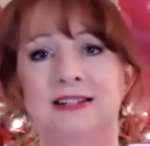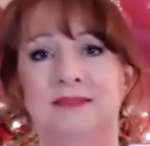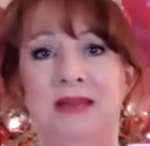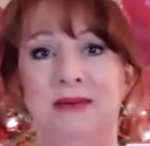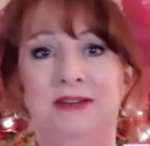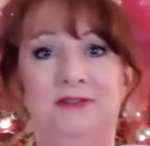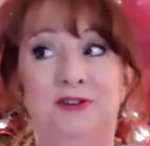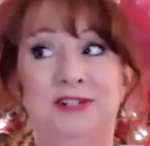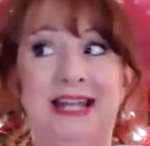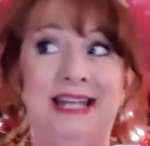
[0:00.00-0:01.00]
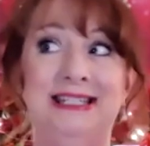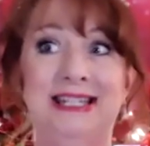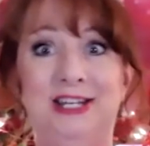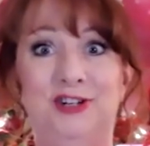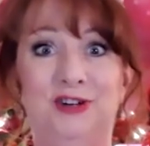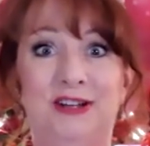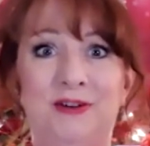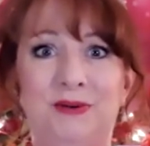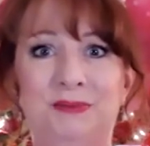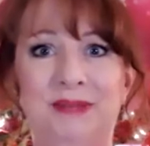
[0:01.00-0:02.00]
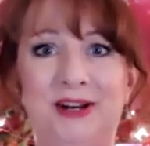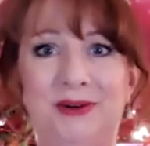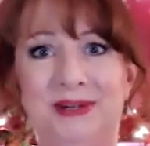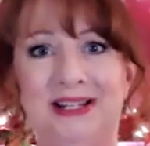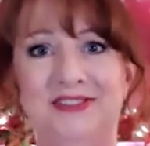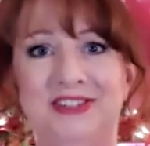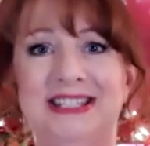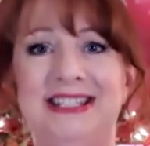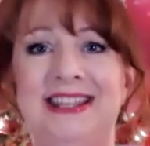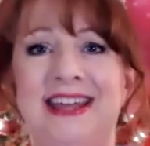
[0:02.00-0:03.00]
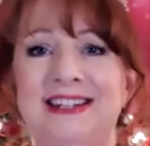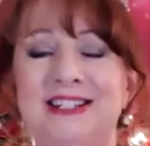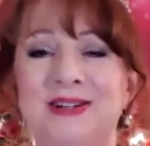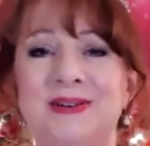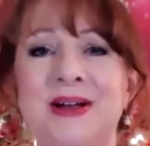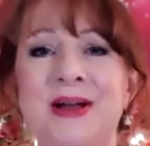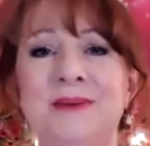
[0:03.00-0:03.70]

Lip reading: And maybe if you're dancing in your living room later, we'd love to see that too.